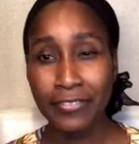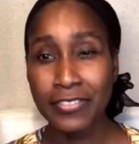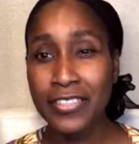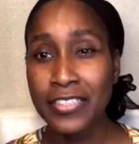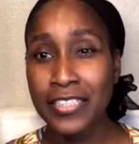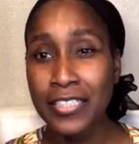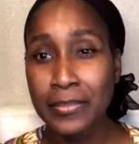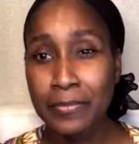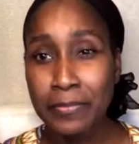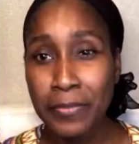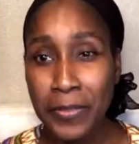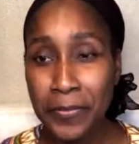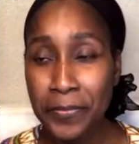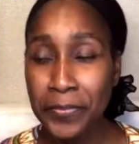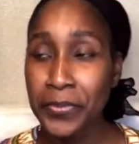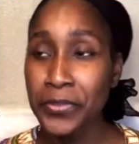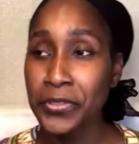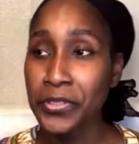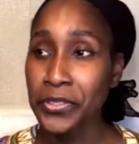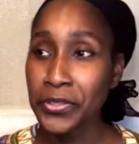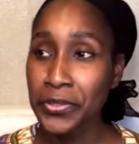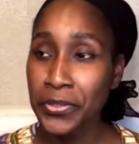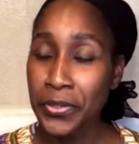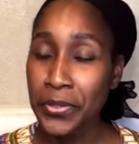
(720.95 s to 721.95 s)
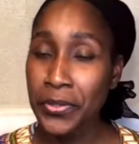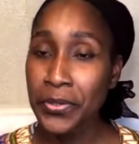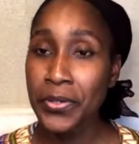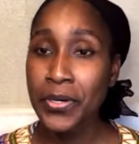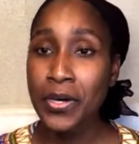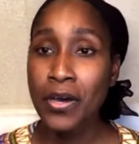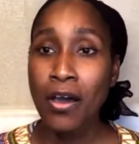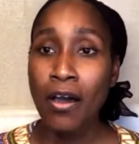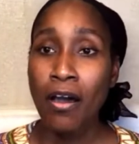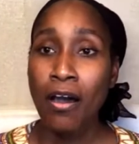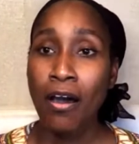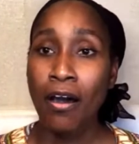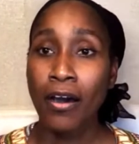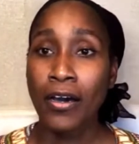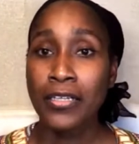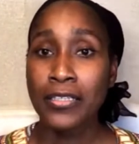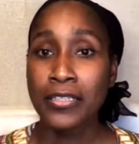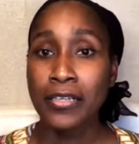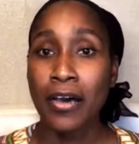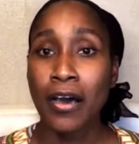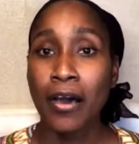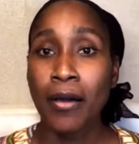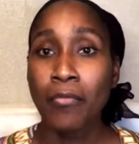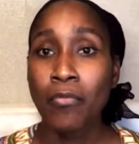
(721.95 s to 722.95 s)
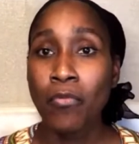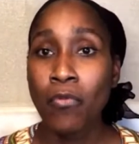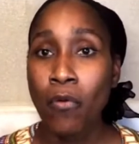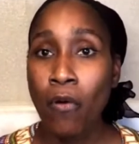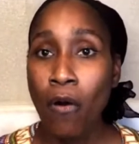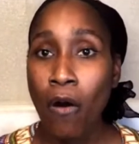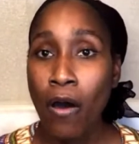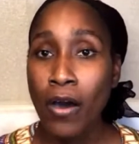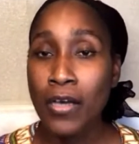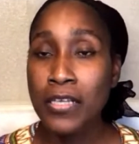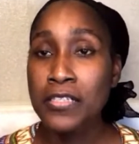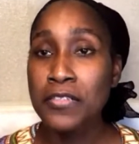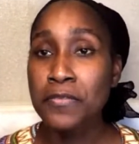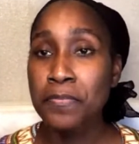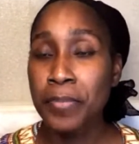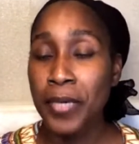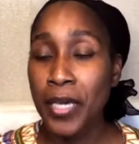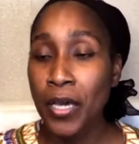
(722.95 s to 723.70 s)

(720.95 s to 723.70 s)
I've seen people, on walks